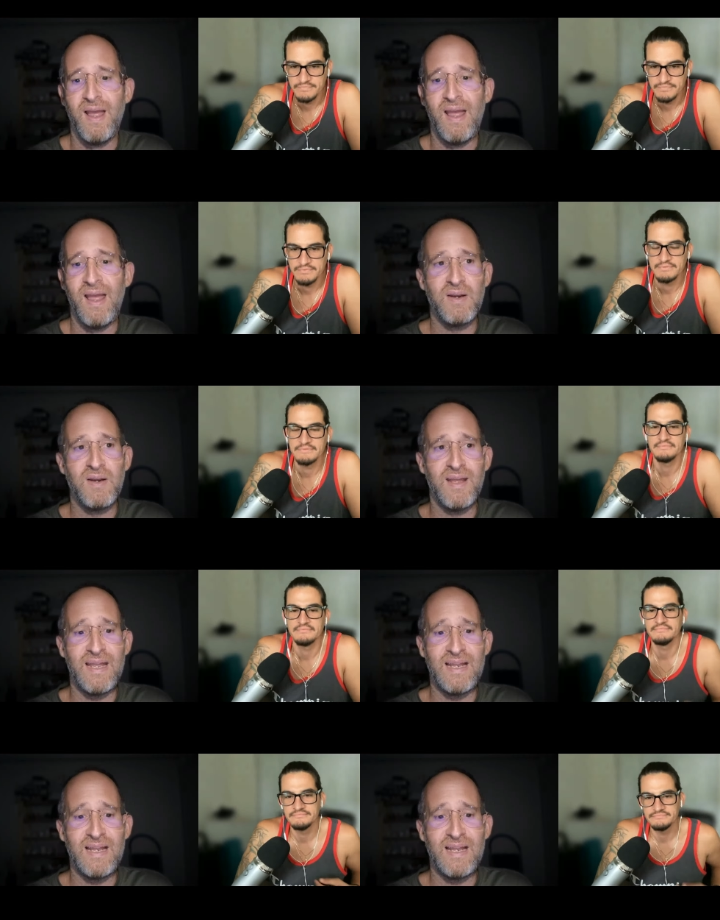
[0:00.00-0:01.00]
Speaker 1: and
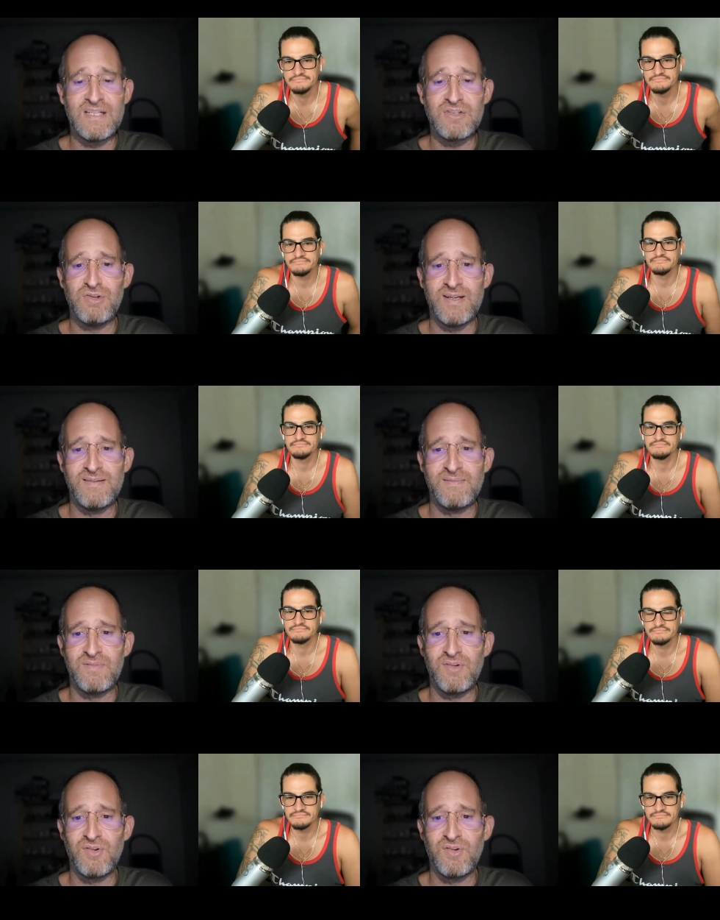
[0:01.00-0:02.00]
essentially you
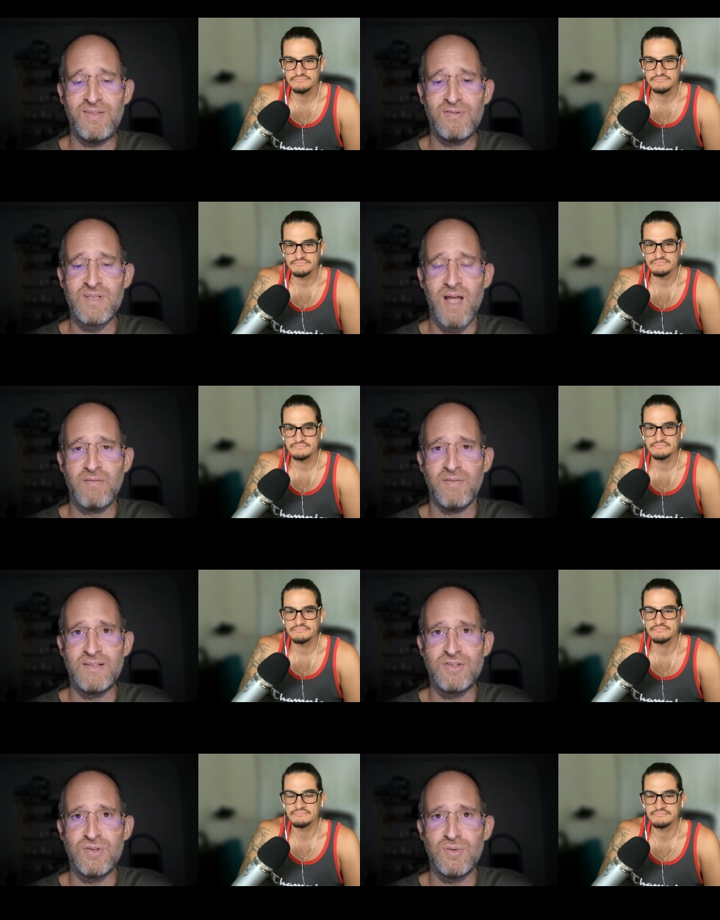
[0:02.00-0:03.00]
can create those
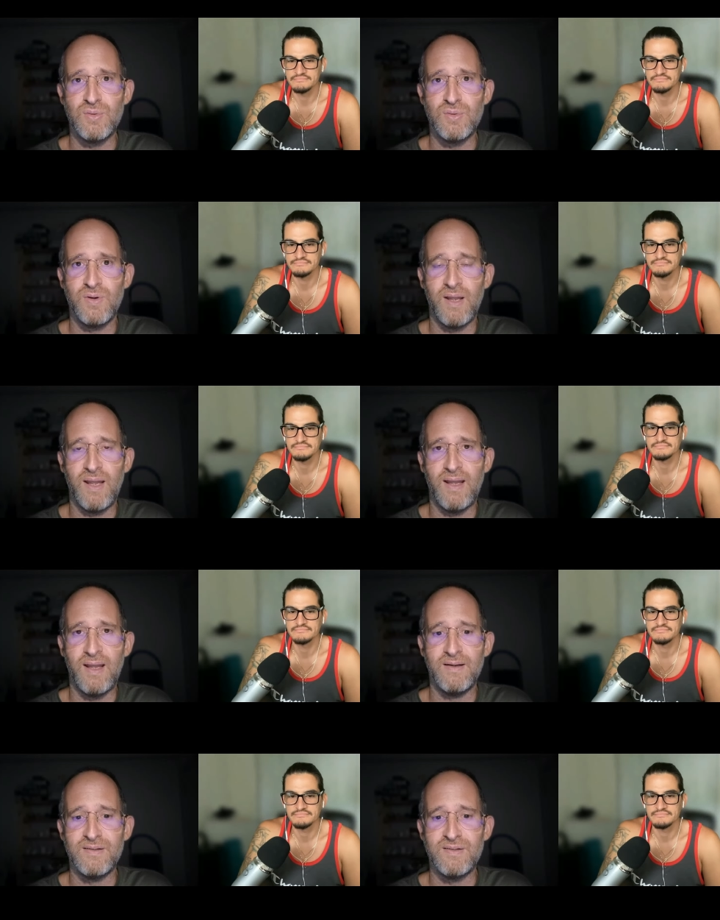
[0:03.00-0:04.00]
live events too
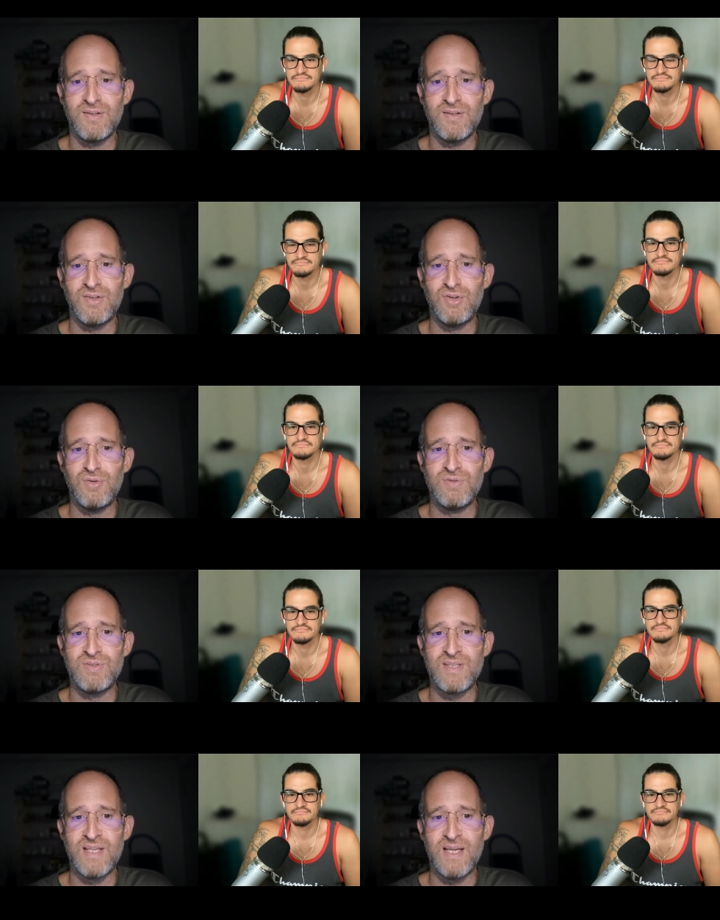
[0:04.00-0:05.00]
and
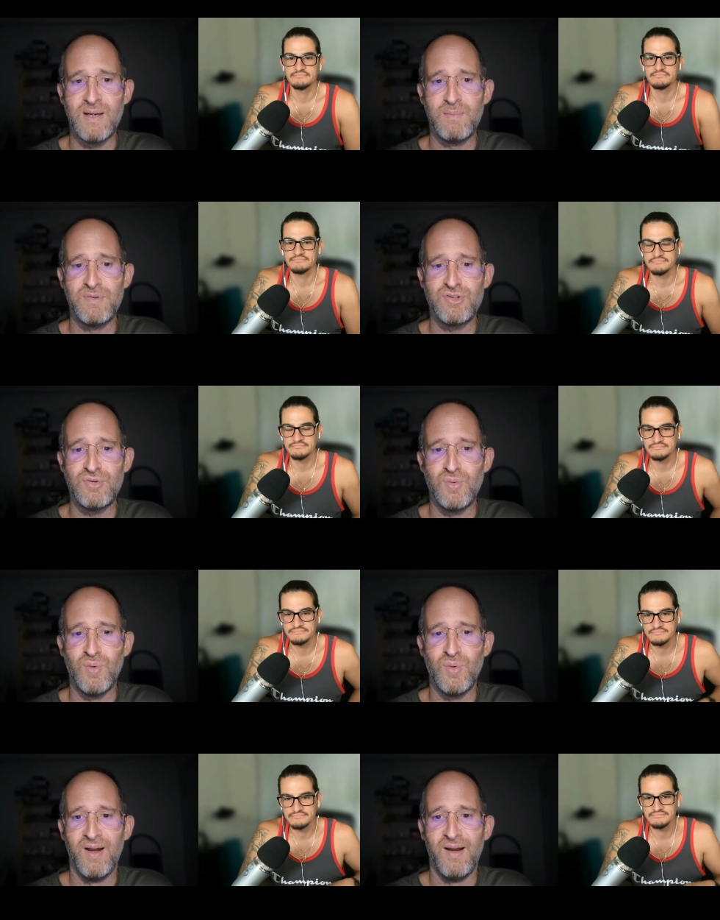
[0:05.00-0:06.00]
use them
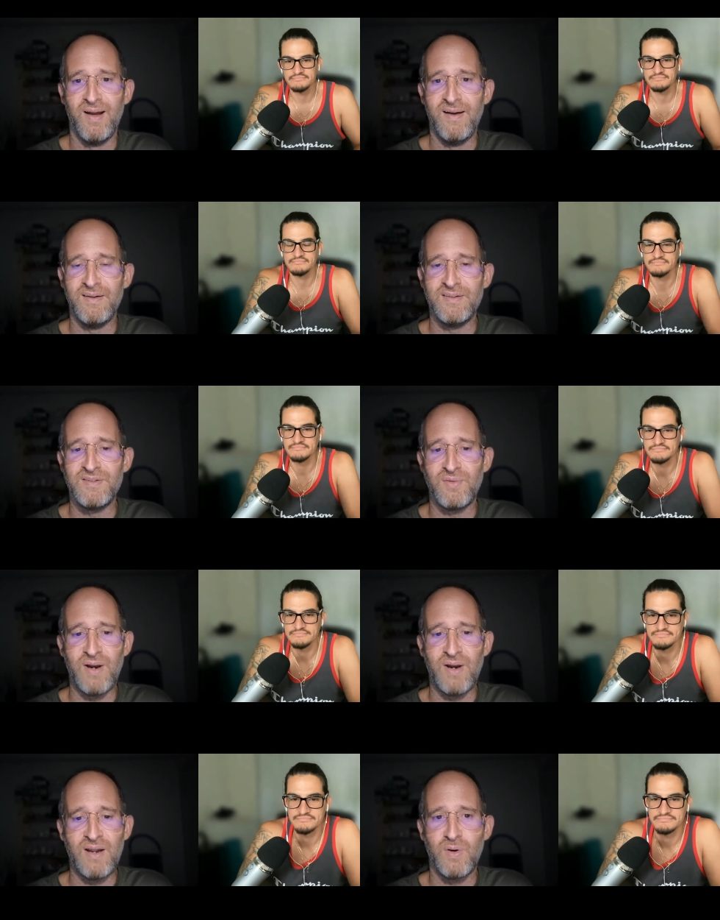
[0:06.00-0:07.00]
to uh,
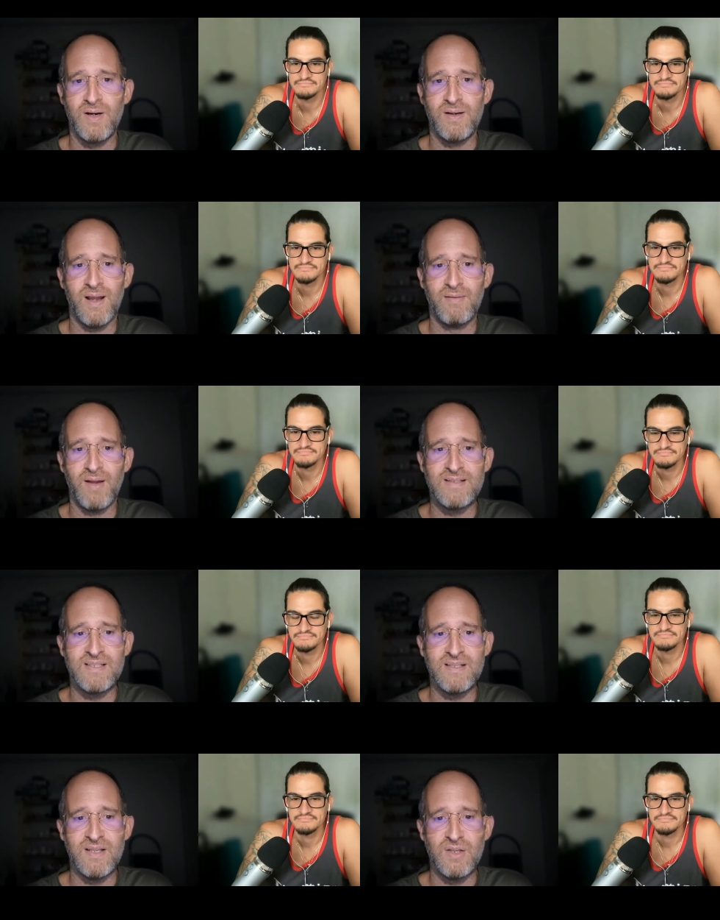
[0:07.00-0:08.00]
to rank for it. I,
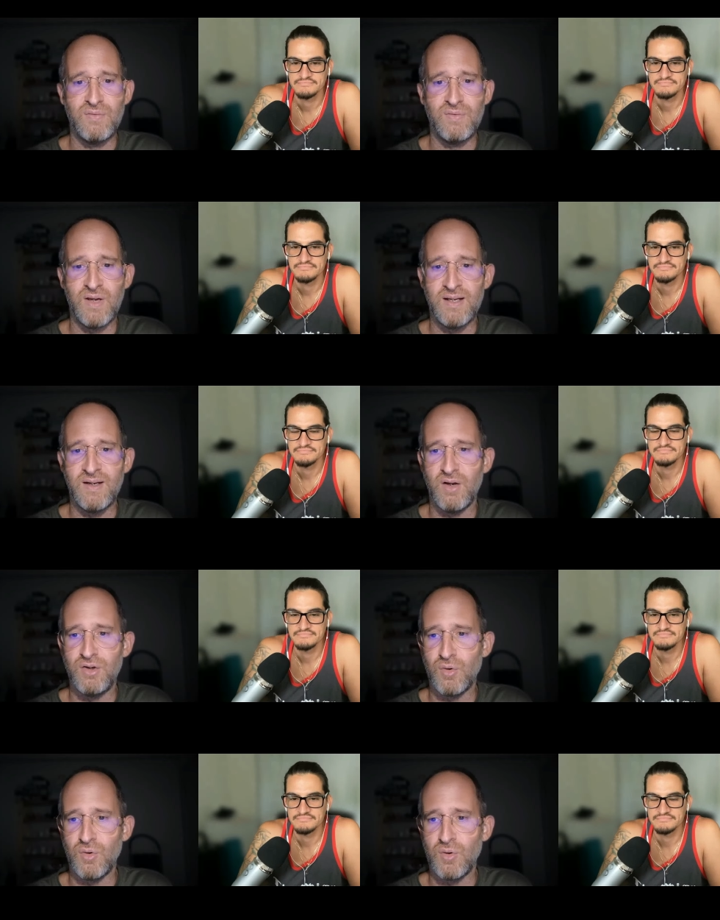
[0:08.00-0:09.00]
I see that you've got
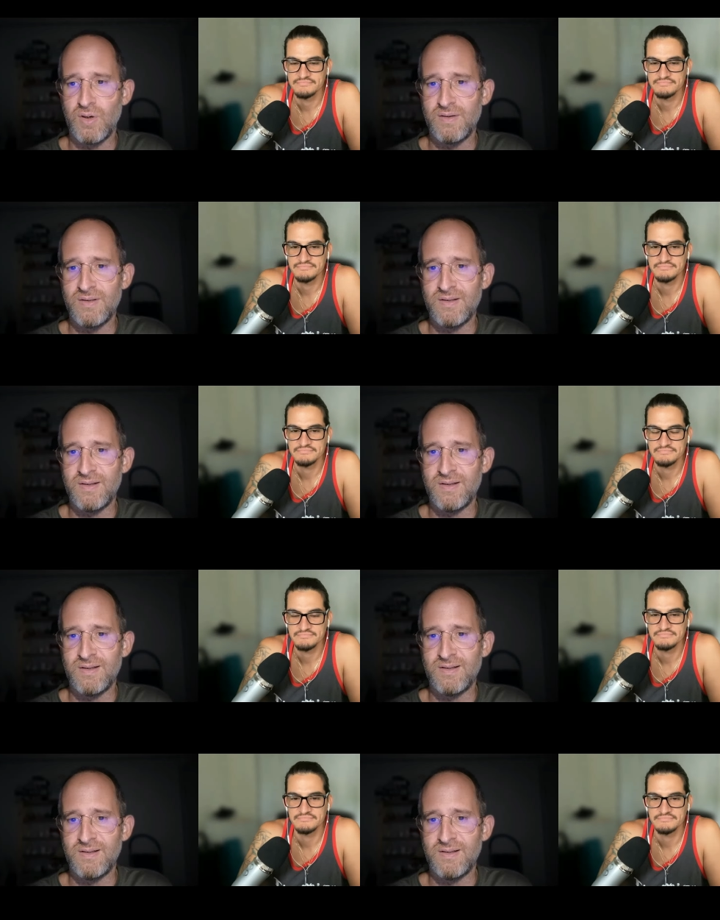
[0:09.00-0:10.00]
on your
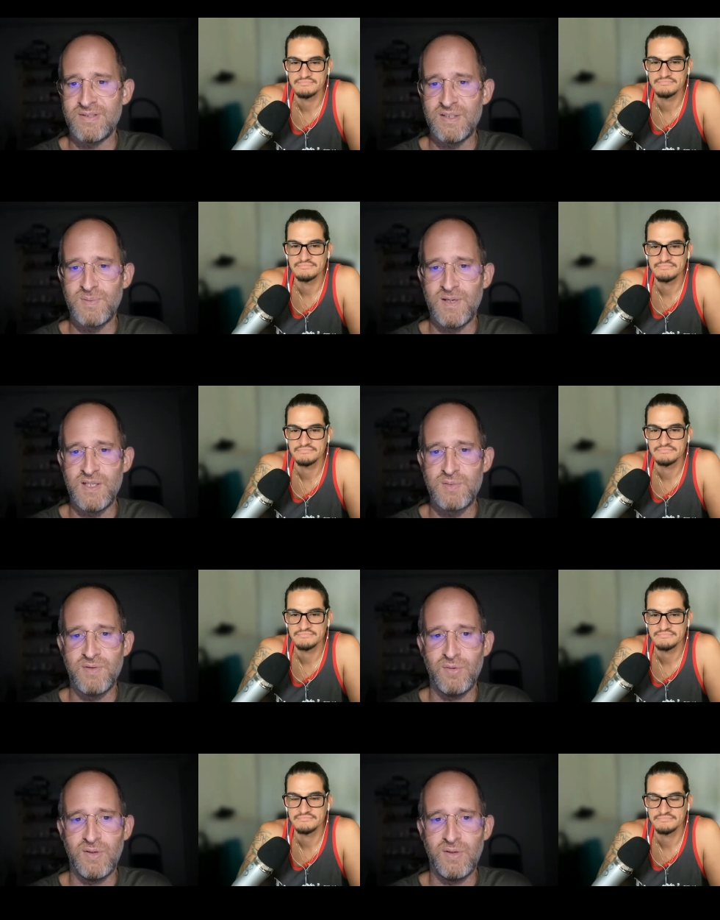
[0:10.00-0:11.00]
uh, on your sales
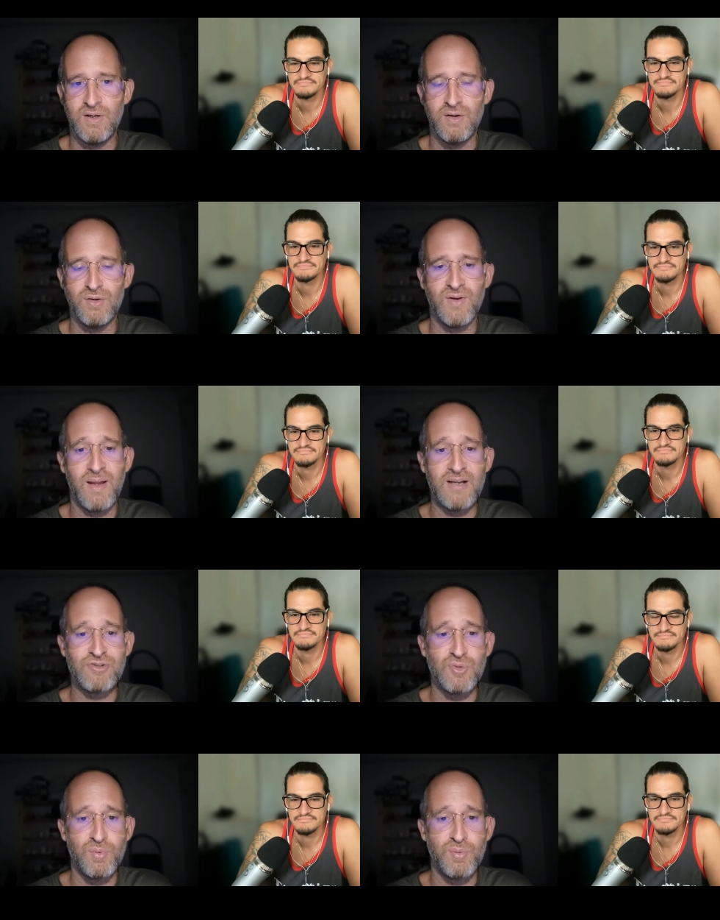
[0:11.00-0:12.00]
page preview here, you've got
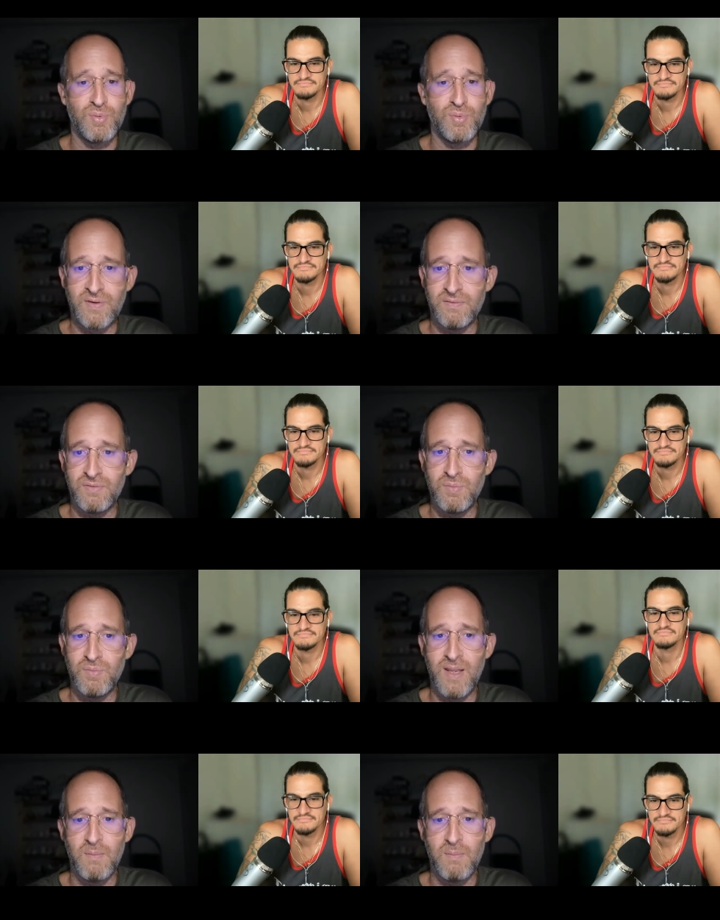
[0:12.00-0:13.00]
actual proof of
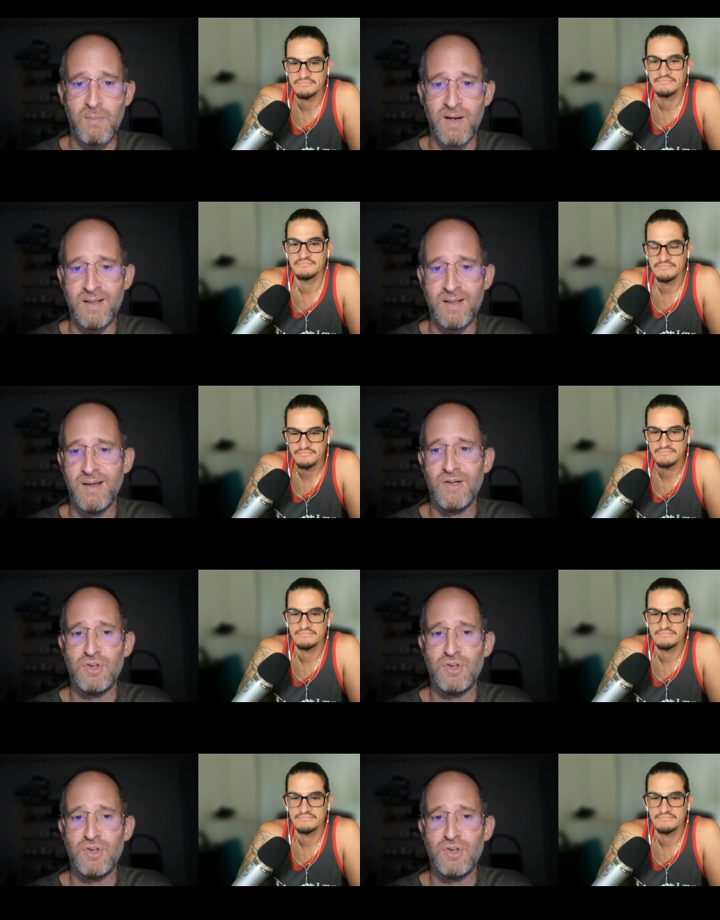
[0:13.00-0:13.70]
you making money